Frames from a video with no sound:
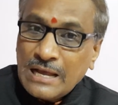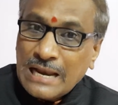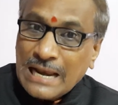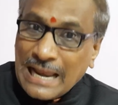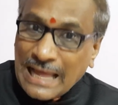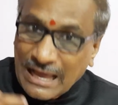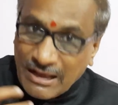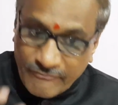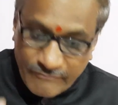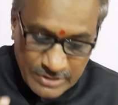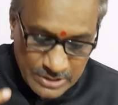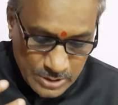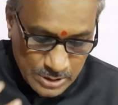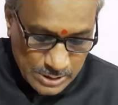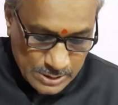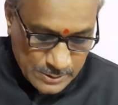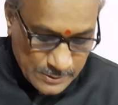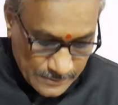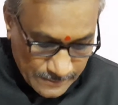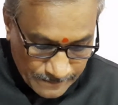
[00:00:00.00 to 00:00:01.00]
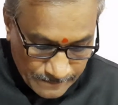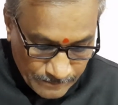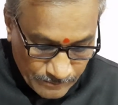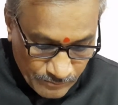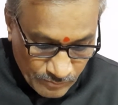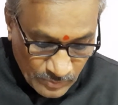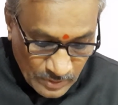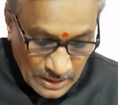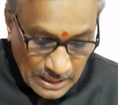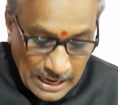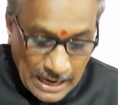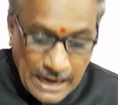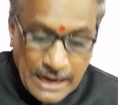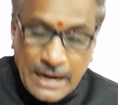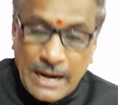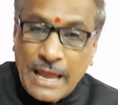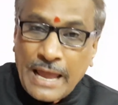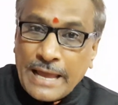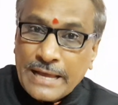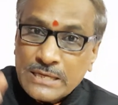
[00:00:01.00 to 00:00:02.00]
languages,
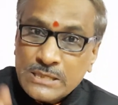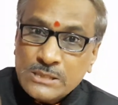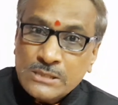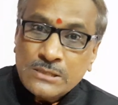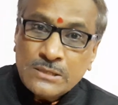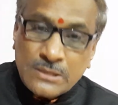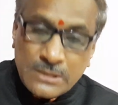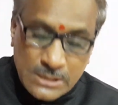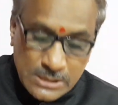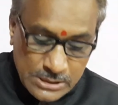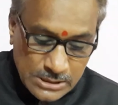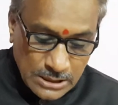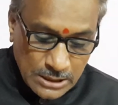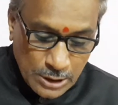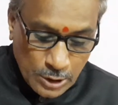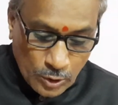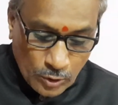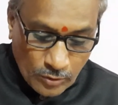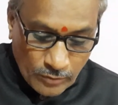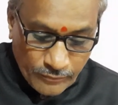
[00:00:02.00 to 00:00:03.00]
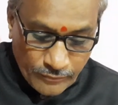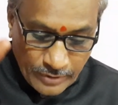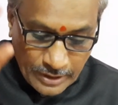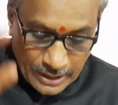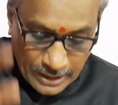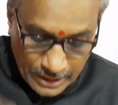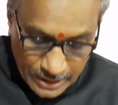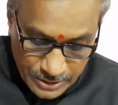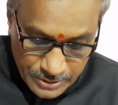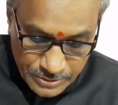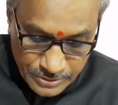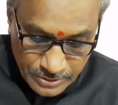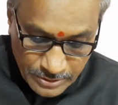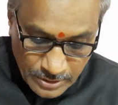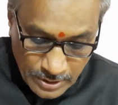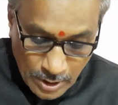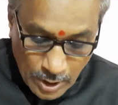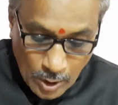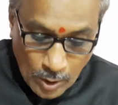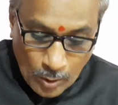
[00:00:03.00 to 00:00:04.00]
and as a result of it,
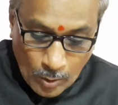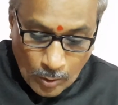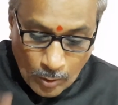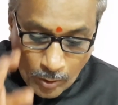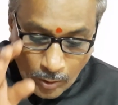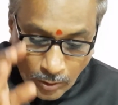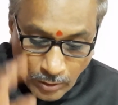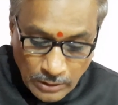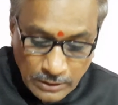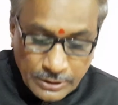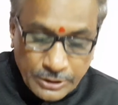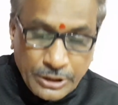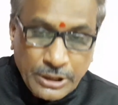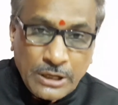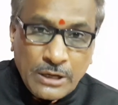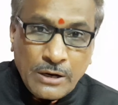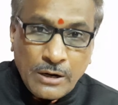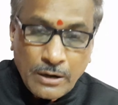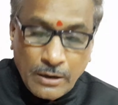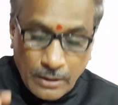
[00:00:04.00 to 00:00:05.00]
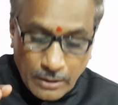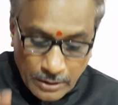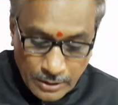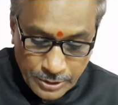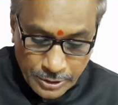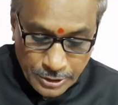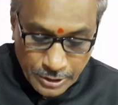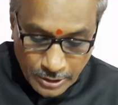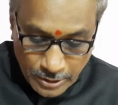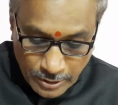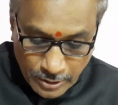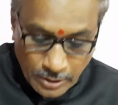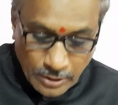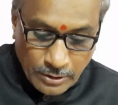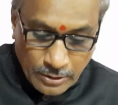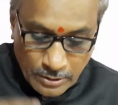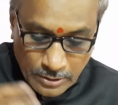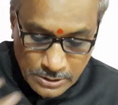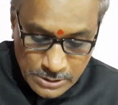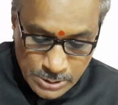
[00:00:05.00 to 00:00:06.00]
all the
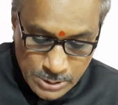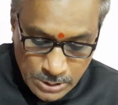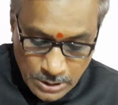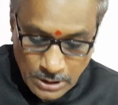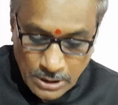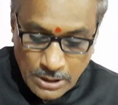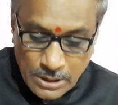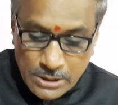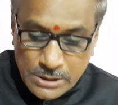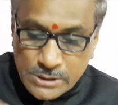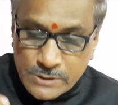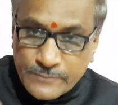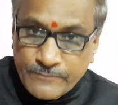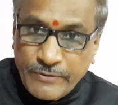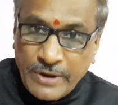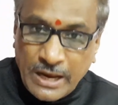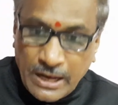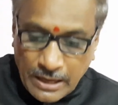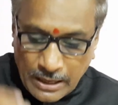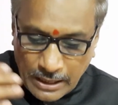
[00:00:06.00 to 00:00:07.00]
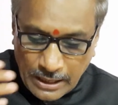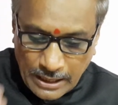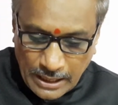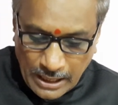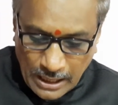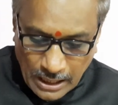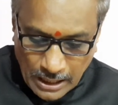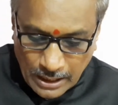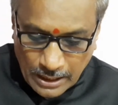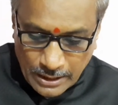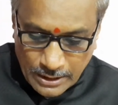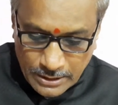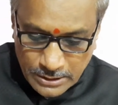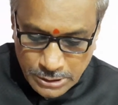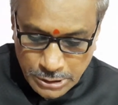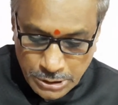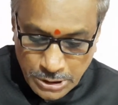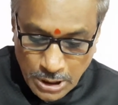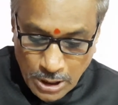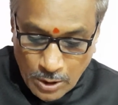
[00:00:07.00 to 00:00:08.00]
Londoners speak
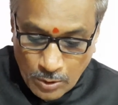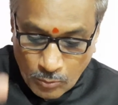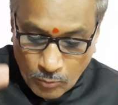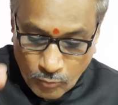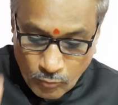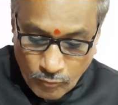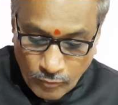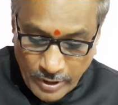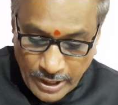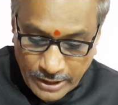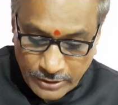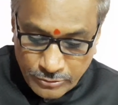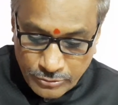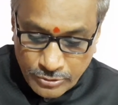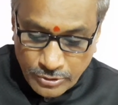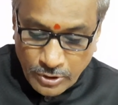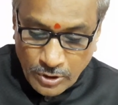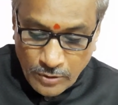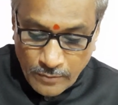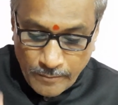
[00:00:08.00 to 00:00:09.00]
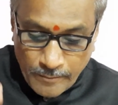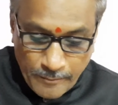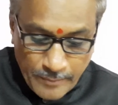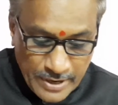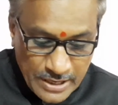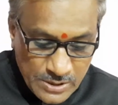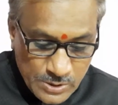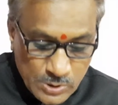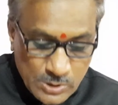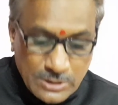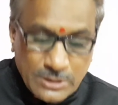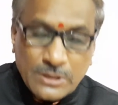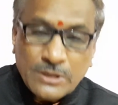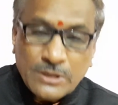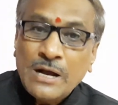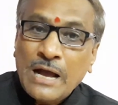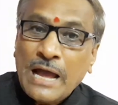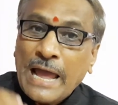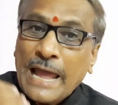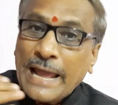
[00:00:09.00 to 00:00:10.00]
English with mixed
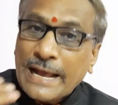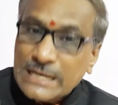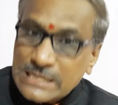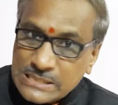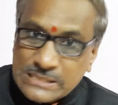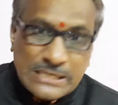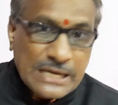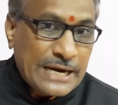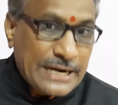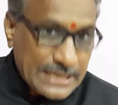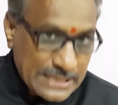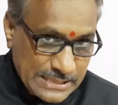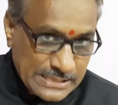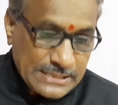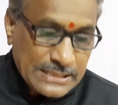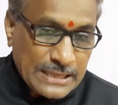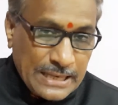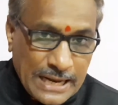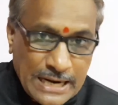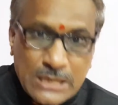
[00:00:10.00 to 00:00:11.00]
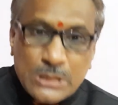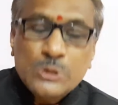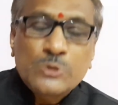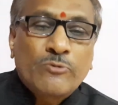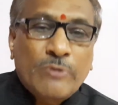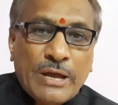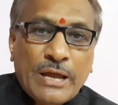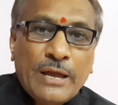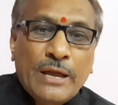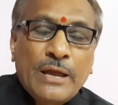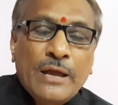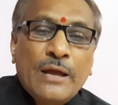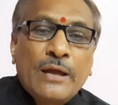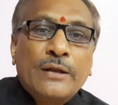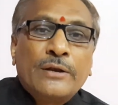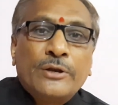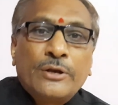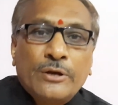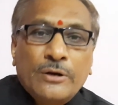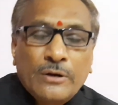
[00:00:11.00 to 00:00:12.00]
accents. That's why
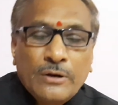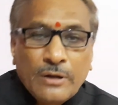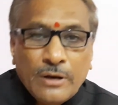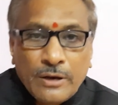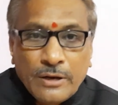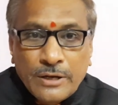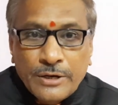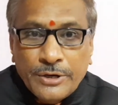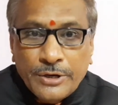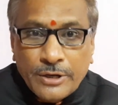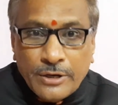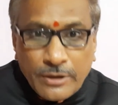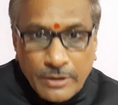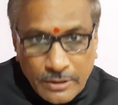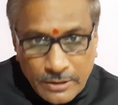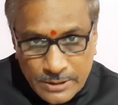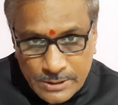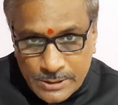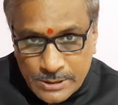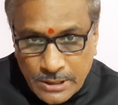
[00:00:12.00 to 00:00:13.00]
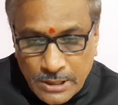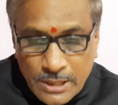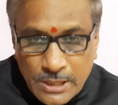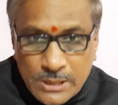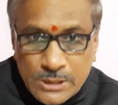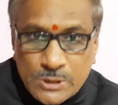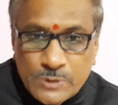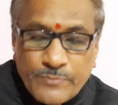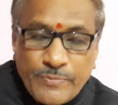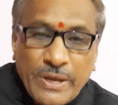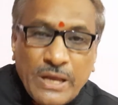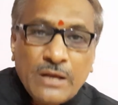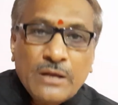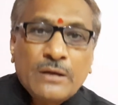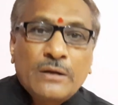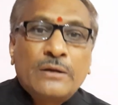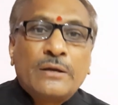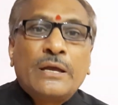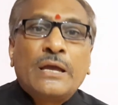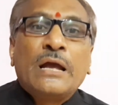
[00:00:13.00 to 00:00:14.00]
the Londoners speak
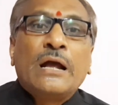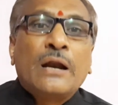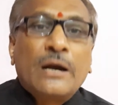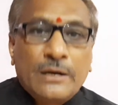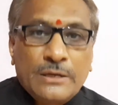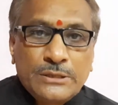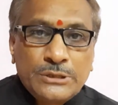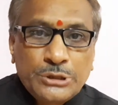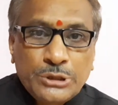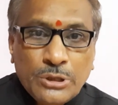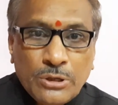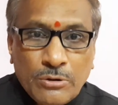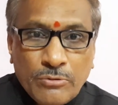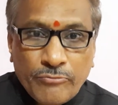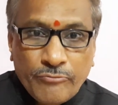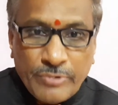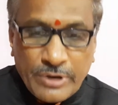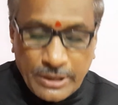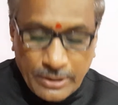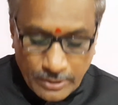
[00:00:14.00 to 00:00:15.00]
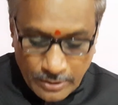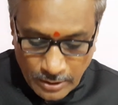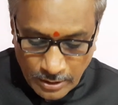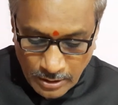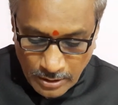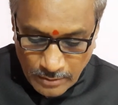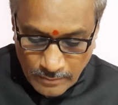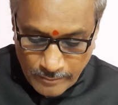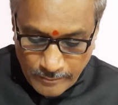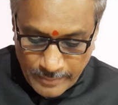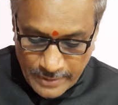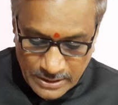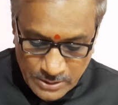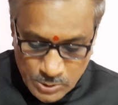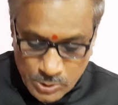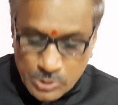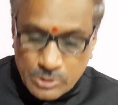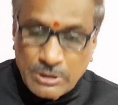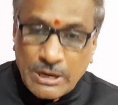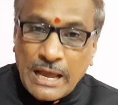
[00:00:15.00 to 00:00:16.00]
English with the
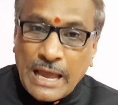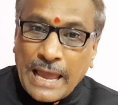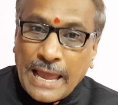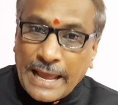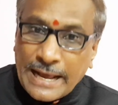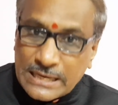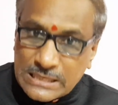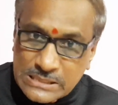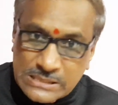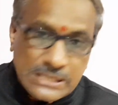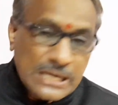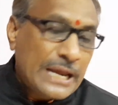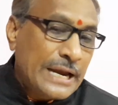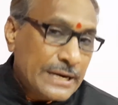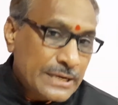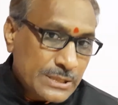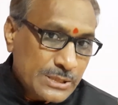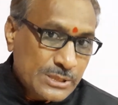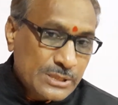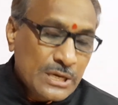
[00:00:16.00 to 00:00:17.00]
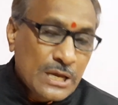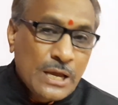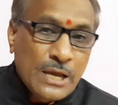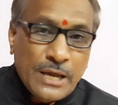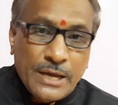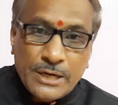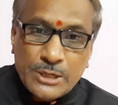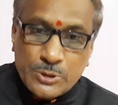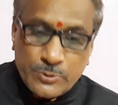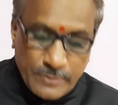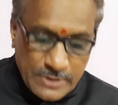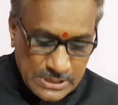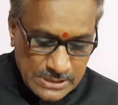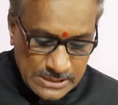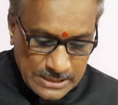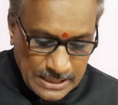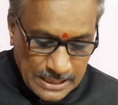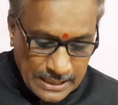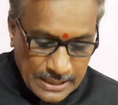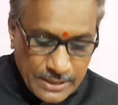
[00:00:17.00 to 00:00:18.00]
mixed accents. It means
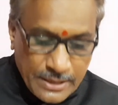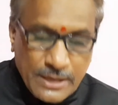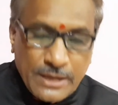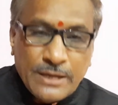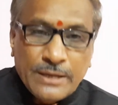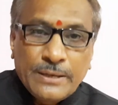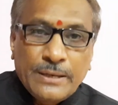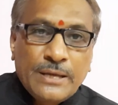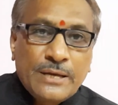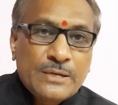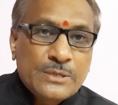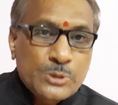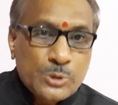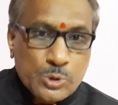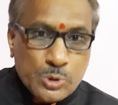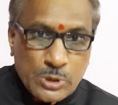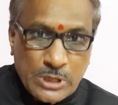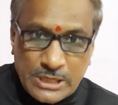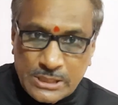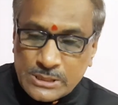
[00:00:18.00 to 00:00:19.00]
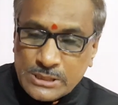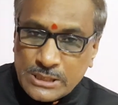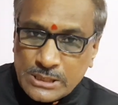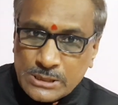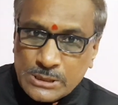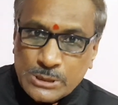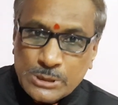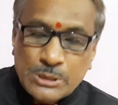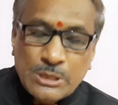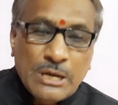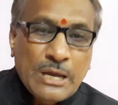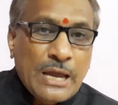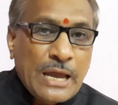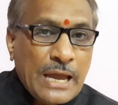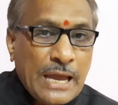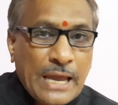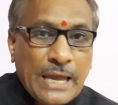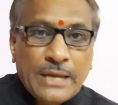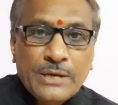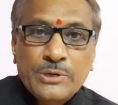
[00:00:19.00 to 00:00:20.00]
that their stresses
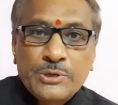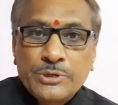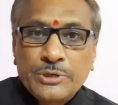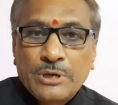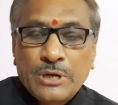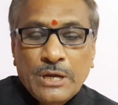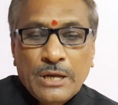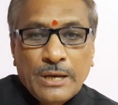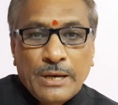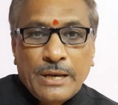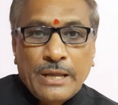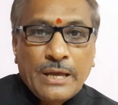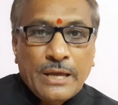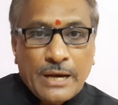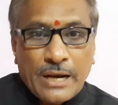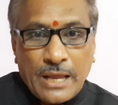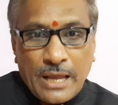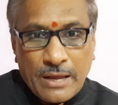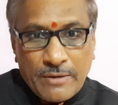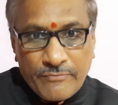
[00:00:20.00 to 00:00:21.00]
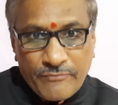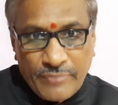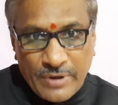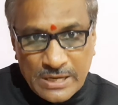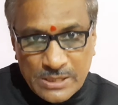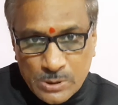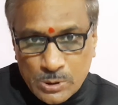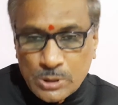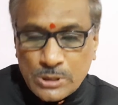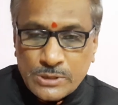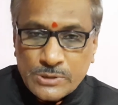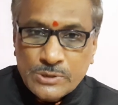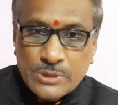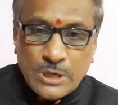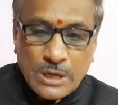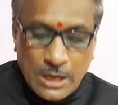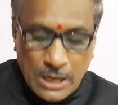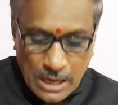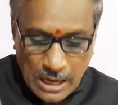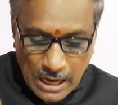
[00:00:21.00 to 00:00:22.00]
and their emphases
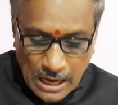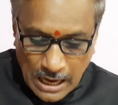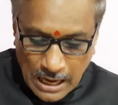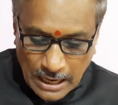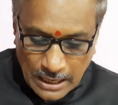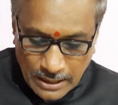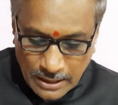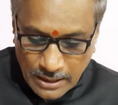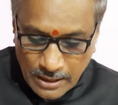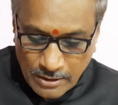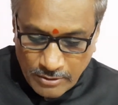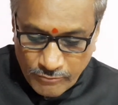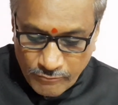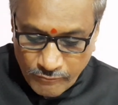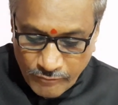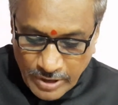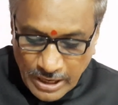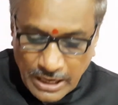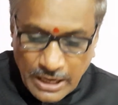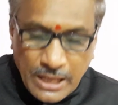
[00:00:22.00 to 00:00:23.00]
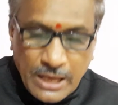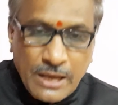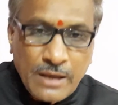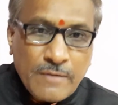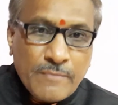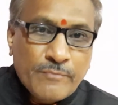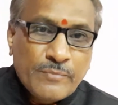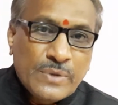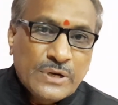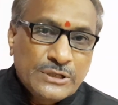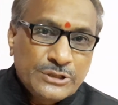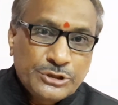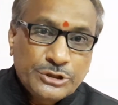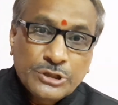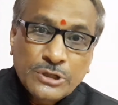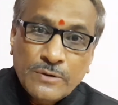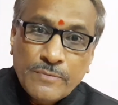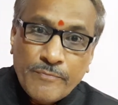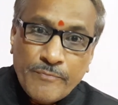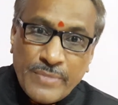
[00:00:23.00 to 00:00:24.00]
are very much
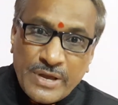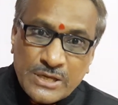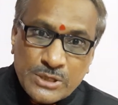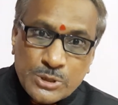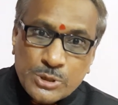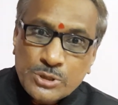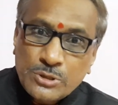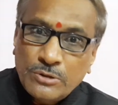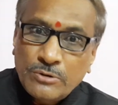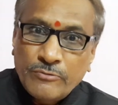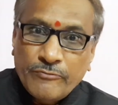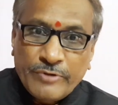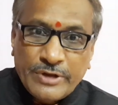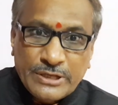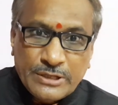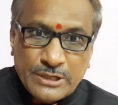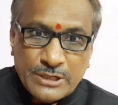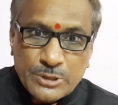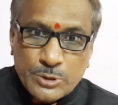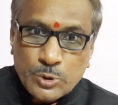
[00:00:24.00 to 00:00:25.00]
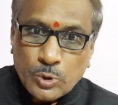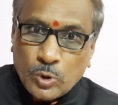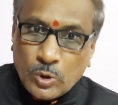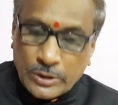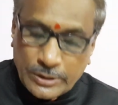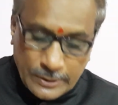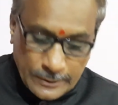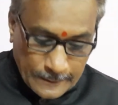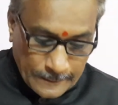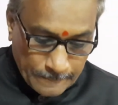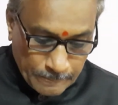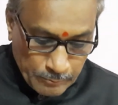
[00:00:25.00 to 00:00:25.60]
mixed with each other.